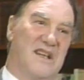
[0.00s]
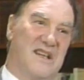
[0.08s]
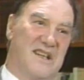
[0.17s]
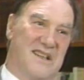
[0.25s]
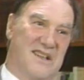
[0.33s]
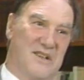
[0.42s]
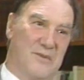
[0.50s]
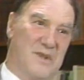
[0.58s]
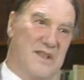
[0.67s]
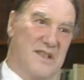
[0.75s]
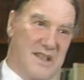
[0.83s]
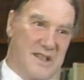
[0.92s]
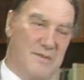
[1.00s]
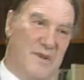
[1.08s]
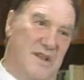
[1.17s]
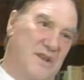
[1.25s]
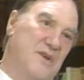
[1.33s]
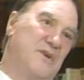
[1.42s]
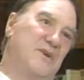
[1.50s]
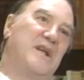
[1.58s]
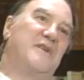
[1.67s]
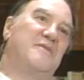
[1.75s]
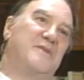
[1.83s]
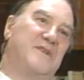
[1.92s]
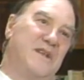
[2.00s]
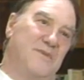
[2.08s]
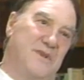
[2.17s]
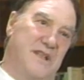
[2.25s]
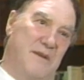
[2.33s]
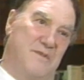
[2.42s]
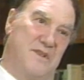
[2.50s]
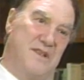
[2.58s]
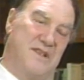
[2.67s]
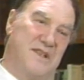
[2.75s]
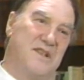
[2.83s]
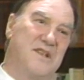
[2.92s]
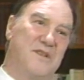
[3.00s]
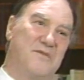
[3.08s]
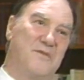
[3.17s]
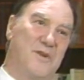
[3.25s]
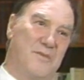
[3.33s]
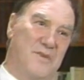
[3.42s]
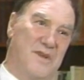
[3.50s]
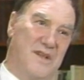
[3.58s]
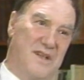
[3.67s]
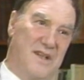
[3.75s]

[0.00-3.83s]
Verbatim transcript: Uh, you must explain the whole effort that was kept secret from